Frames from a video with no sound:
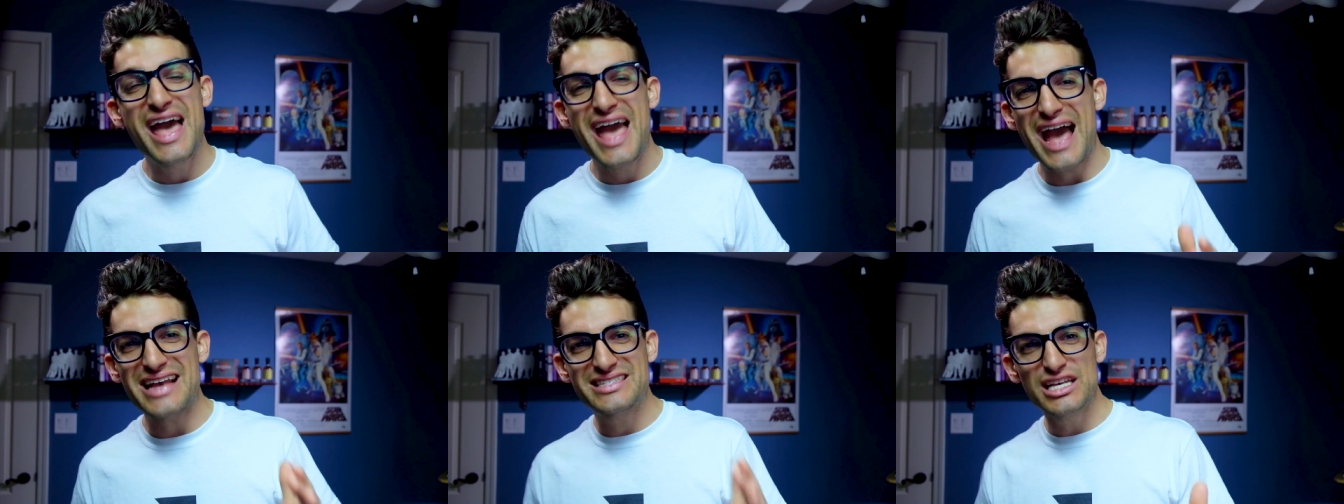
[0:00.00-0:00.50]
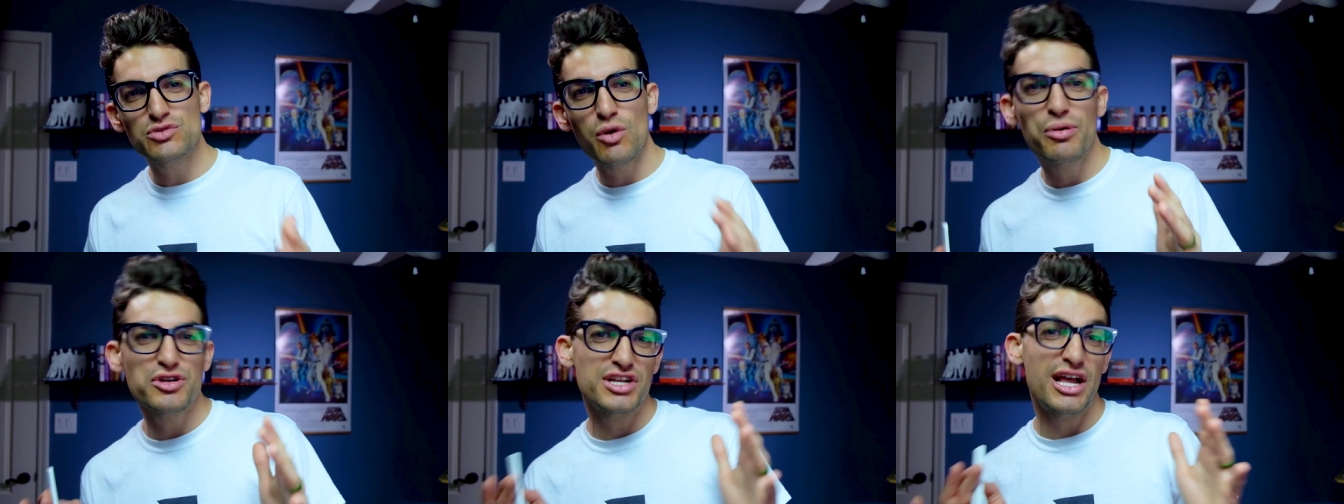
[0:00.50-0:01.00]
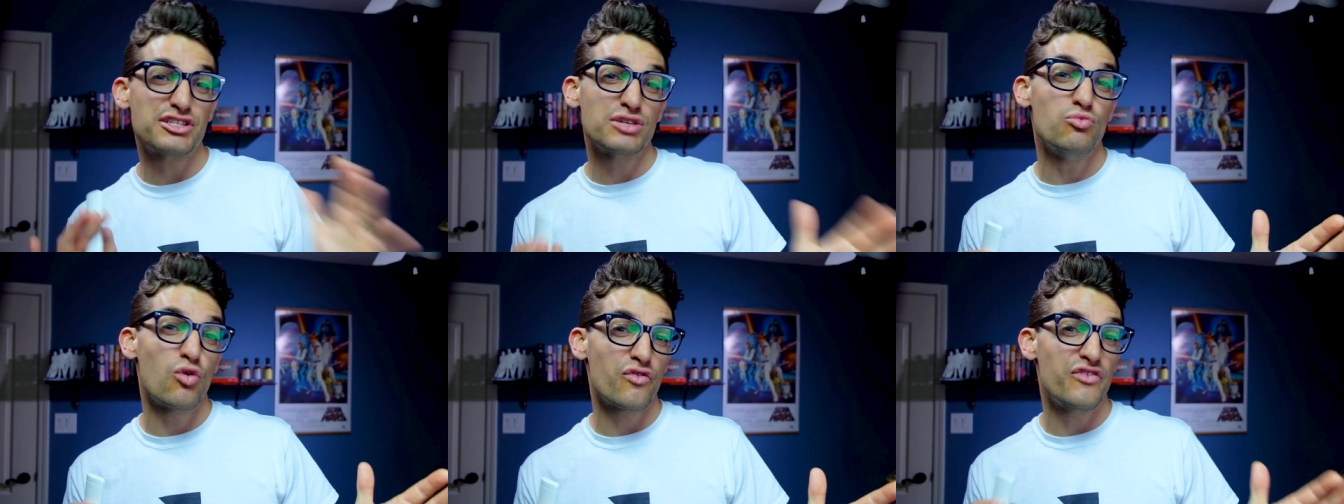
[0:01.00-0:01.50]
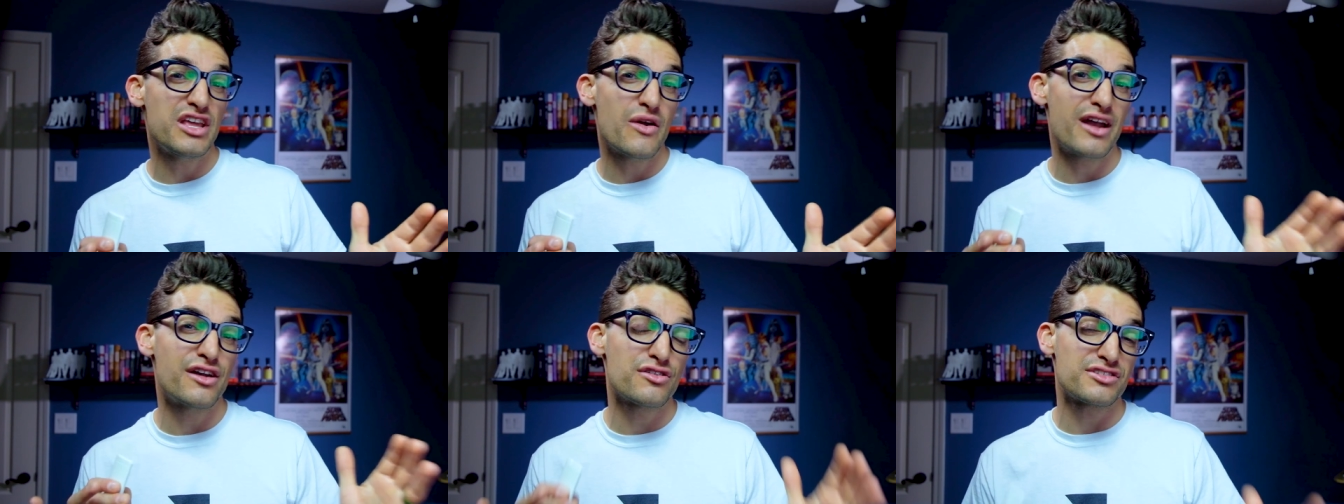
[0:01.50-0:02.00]
as this will push it out to more video
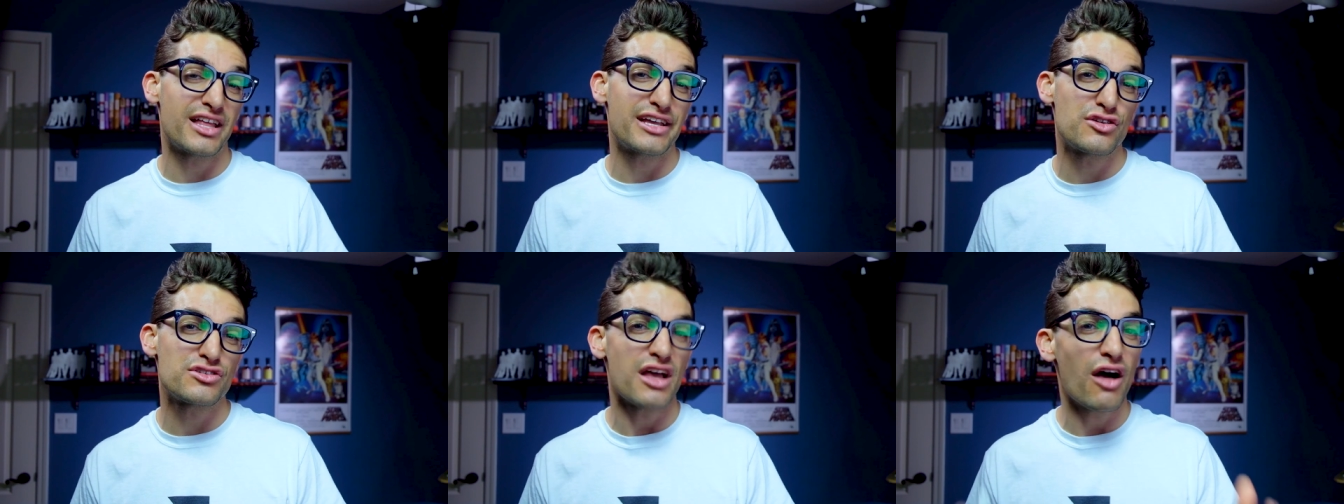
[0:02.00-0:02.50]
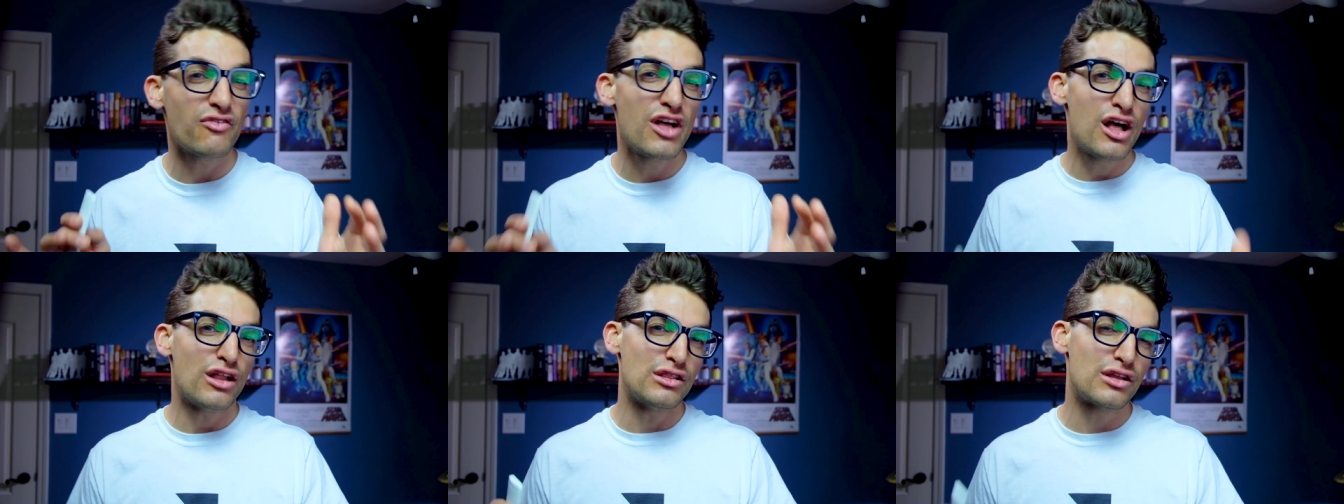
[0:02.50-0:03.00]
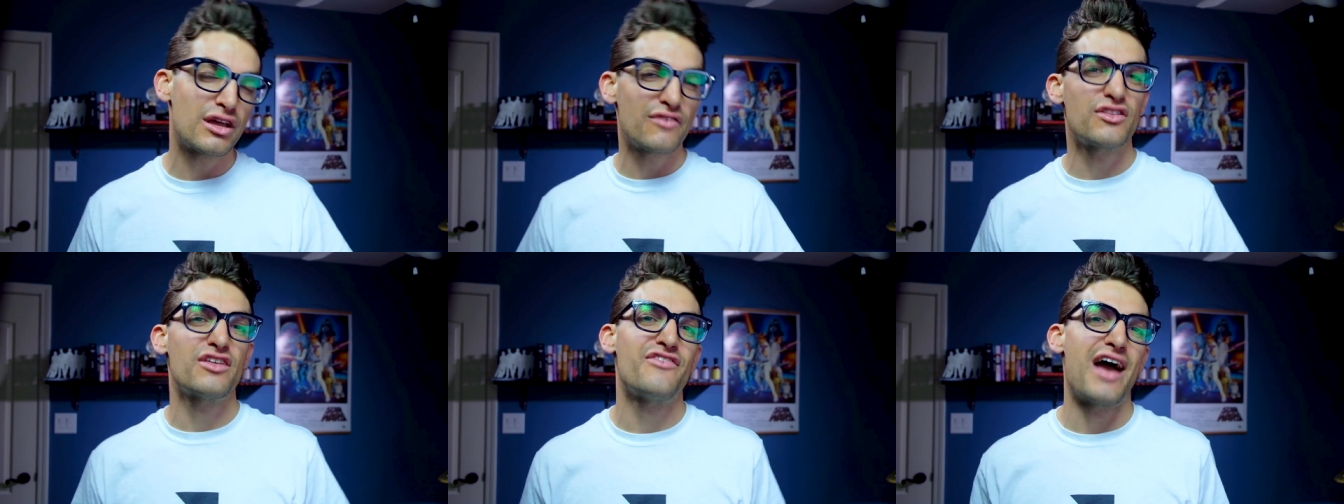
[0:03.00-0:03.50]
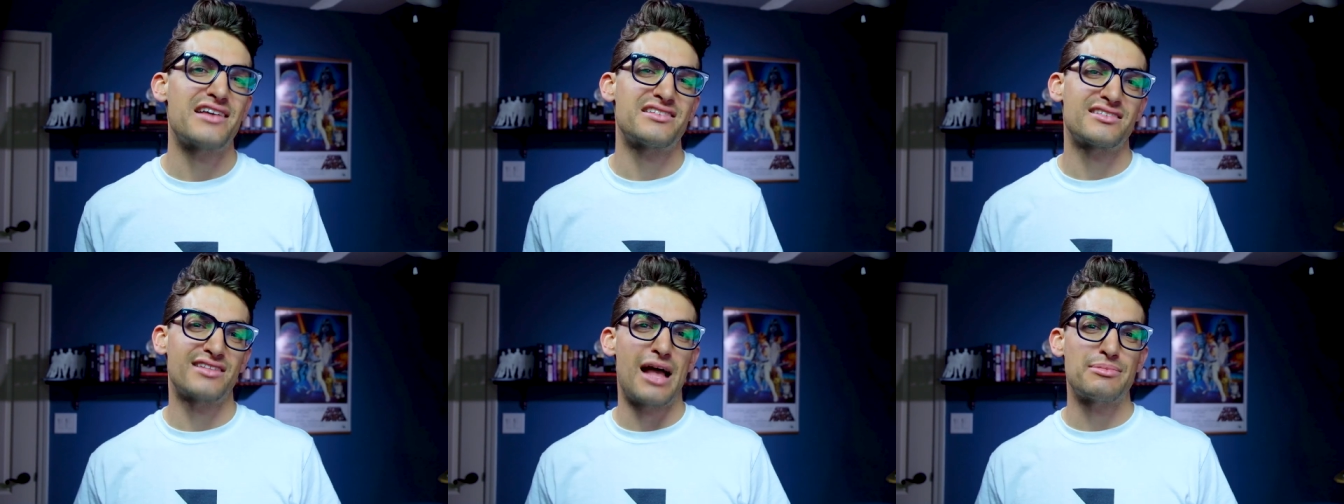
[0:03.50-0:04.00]
editors like yourself looking for for the
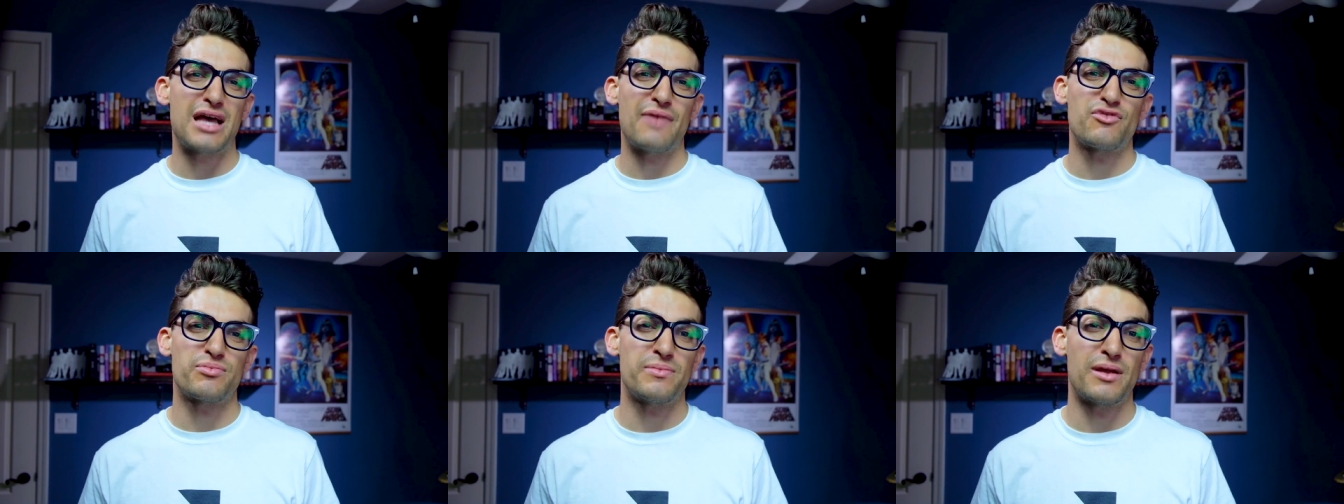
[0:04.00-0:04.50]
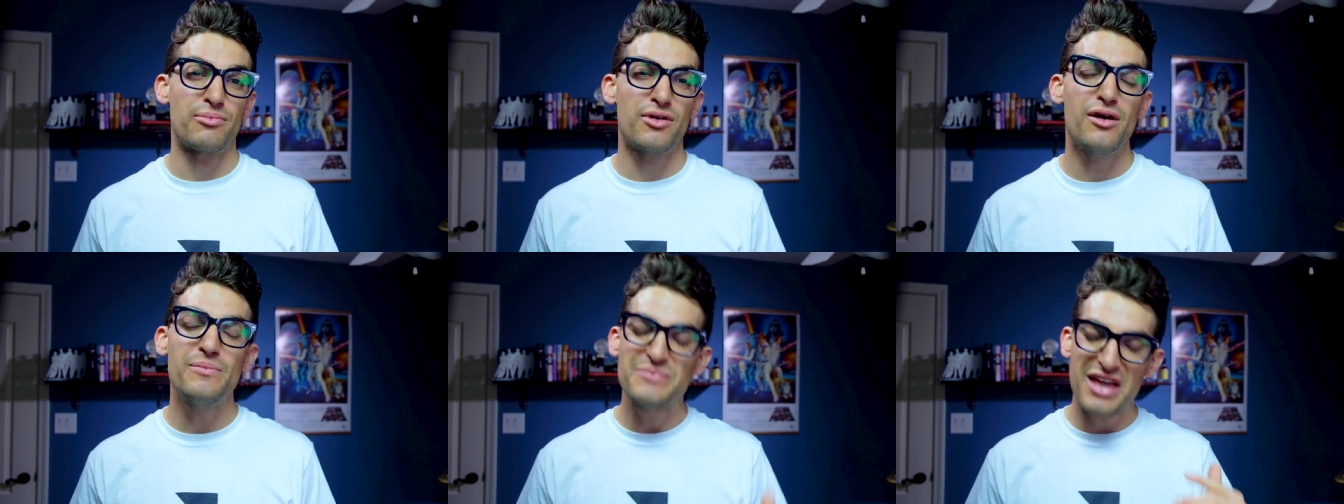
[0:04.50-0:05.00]
fastest laptop for Premiere Pro,